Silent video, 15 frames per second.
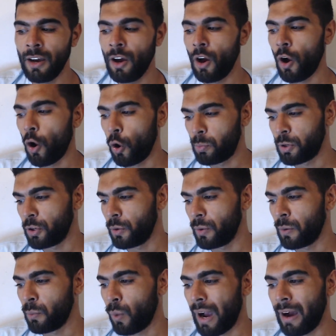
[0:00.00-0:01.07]
Hope you're
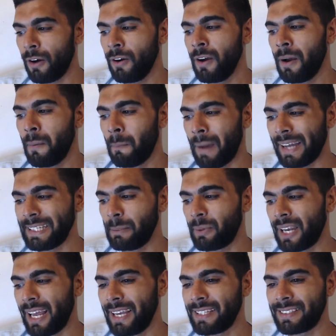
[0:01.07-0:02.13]
doing well. Manny
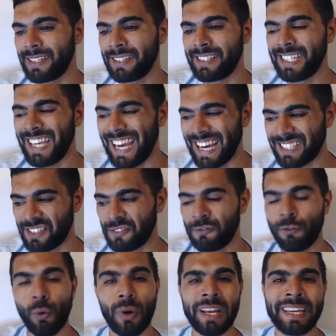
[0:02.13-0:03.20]
Plays says yes,
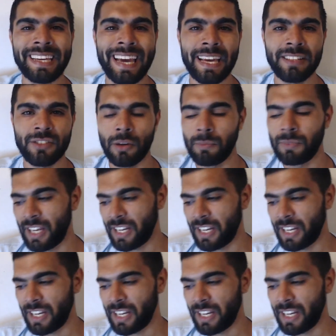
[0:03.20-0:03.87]
40k subs.